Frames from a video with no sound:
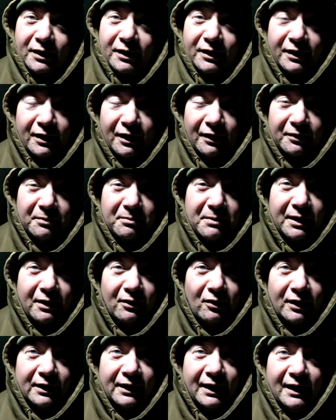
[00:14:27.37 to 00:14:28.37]
You know, the
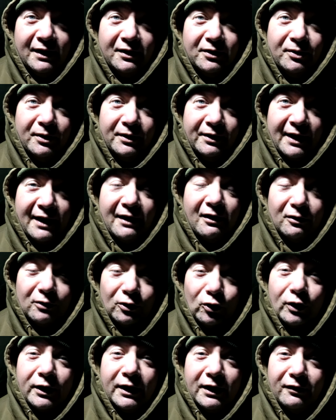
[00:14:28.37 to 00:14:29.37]
minute I get into it, they are
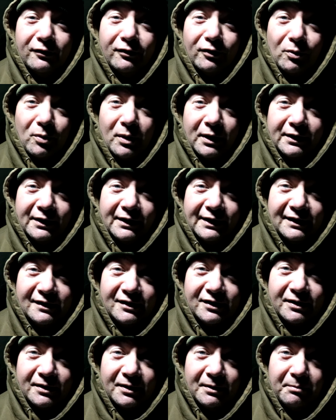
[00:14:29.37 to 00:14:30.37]
looking for one of
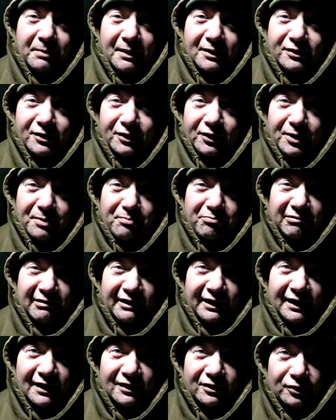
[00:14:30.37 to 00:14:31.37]
these bits of
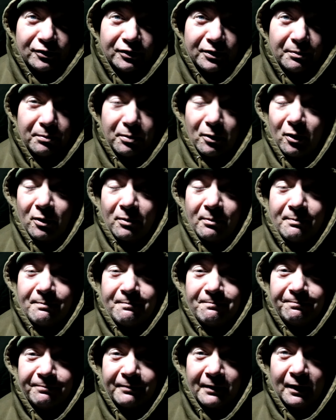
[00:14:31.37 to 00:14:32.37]
debris that's on the bottom
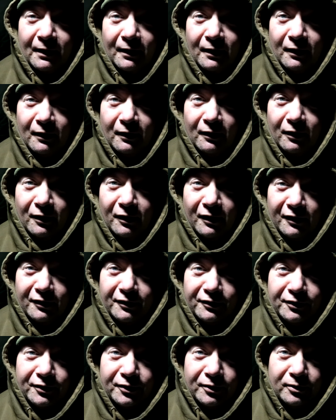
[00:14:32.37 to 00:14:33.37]

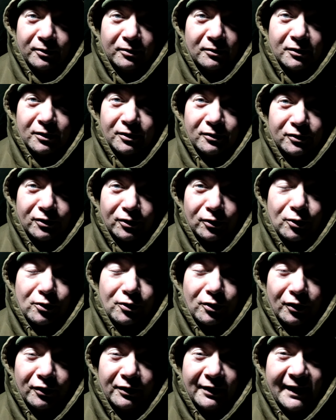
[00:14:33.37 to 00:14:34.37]
to lose the
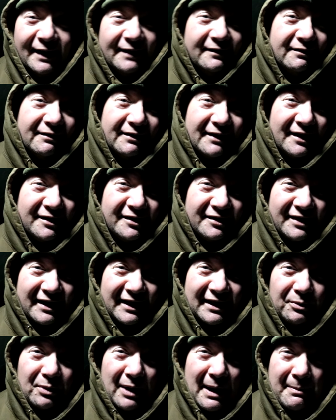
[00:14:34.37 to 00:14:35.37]
hook on, and that's
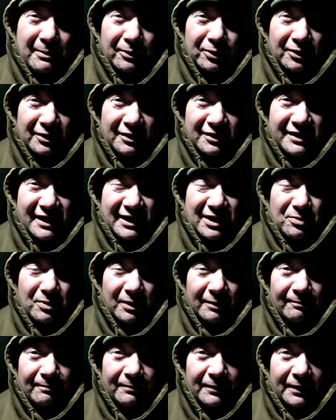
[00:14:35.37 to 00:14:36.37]
exactly what happened on the second one.